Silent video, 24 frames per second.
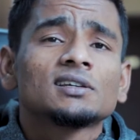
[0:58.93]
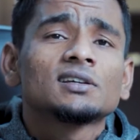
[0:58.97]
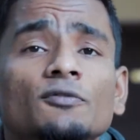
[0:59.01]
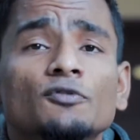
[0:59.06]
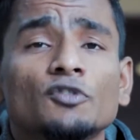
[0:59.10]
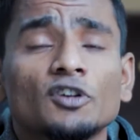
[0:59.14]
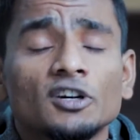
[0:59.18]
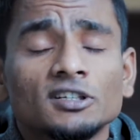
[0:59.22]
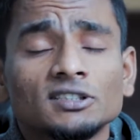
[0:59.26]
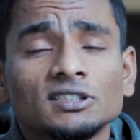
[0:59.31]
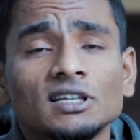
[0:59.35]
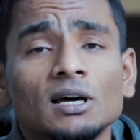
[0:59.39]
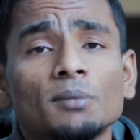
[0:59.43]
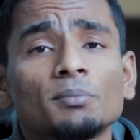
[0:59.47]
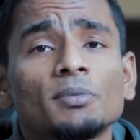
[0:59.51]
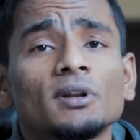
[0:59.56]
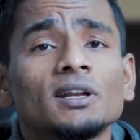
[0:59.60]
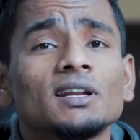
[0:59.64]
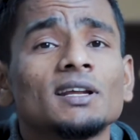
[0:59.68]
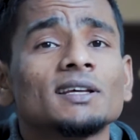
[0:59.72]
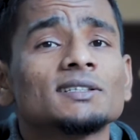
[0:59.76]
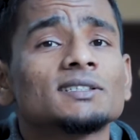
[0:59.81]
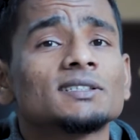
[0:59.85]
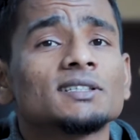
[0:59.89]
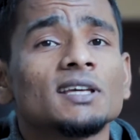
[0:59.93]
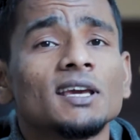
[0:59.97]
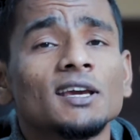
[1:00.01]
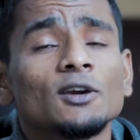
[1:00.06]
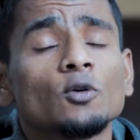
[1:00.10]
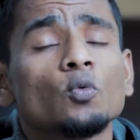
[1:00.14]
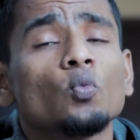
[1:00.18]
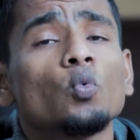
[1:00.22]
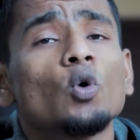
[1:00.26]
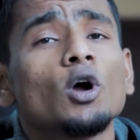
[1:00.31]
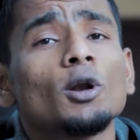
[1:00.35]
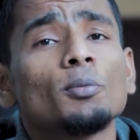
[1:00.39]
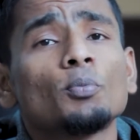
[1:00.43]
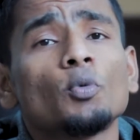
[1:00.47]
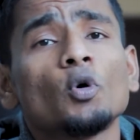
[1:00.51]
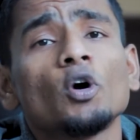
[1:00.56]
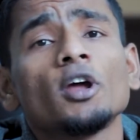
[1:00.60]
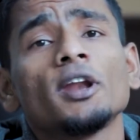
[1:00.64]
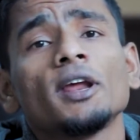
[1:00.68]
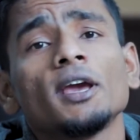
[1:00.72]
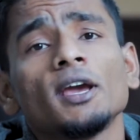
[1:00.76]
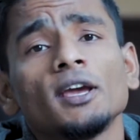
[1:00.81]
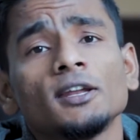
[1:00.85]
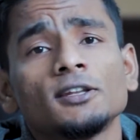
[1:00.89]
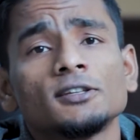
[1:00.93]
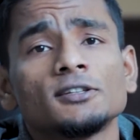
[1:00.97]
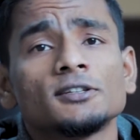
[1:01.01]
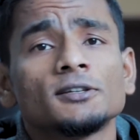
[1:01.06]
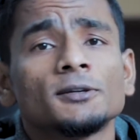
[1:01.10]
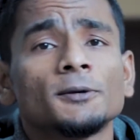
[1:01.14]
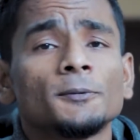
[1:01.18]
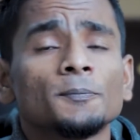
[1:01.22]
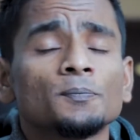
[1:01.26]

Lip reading: For example, let's take 1.8.